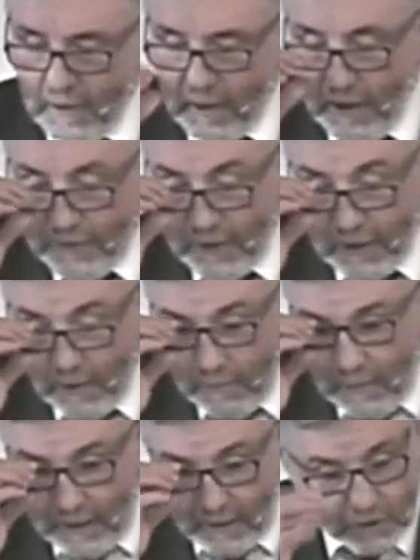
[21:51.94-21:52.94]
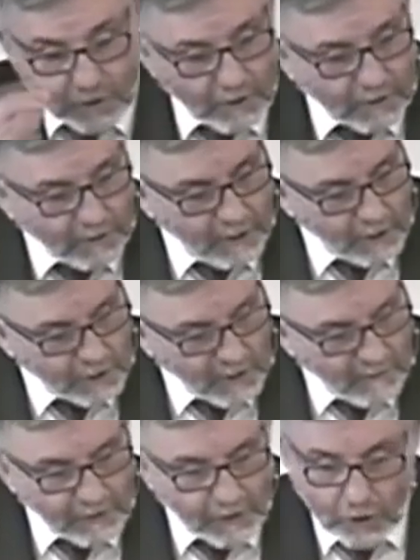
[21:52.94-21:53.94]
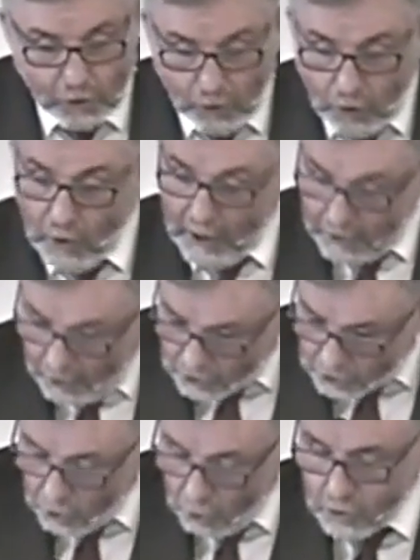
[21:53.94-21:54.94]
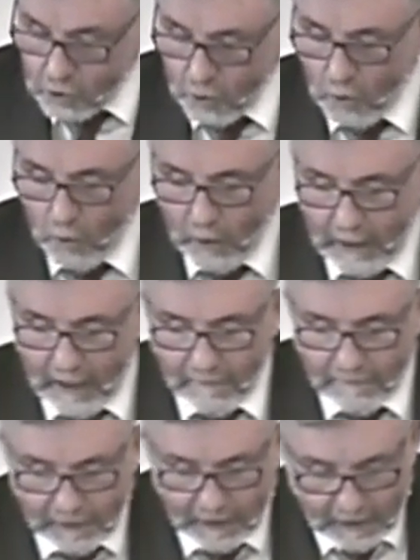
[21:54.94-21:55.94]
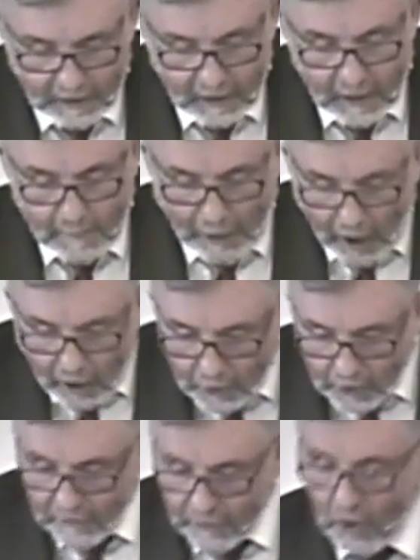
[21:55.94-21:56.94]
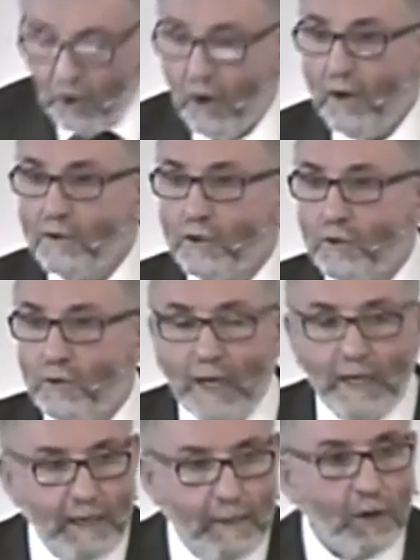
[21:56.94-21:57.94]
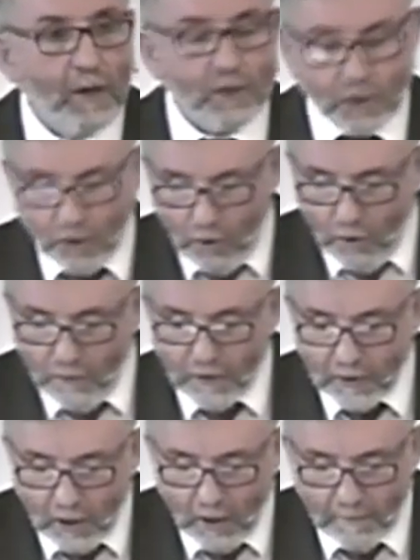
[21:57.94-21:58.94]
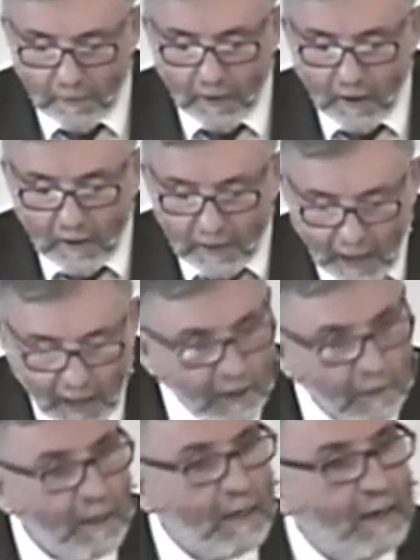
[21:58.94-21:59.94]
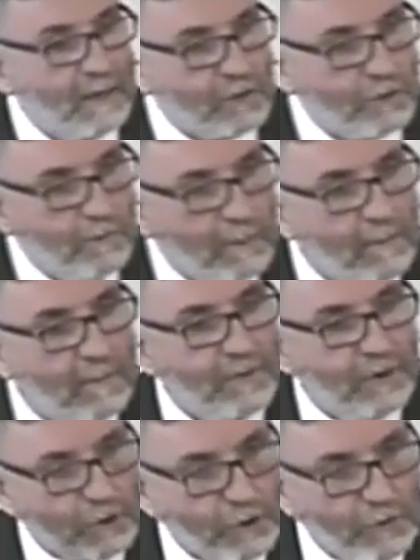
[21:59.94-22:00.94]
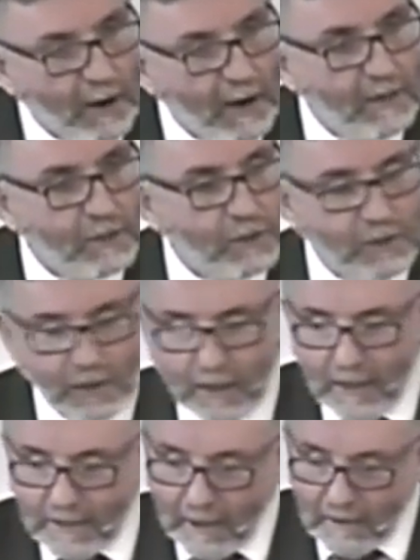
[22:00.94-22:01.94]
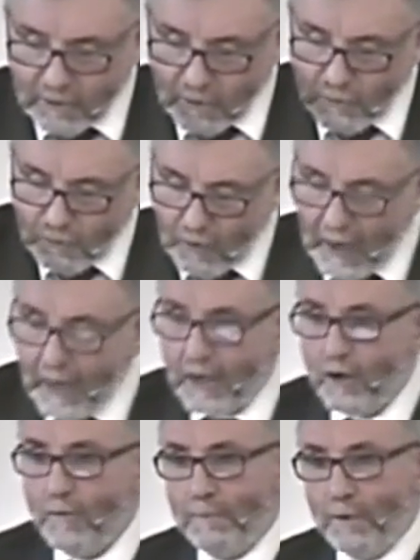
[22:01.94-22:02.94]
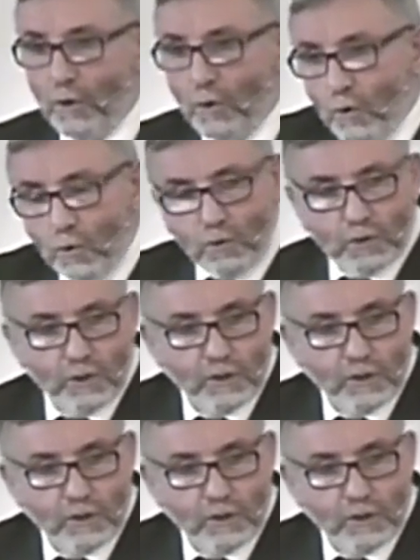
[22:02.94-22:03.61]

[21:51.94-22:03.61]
I think it means that the 72 and us also, we have the power of God to enable us to overcome the enemy. And let's remember that Christ dealt the final blow to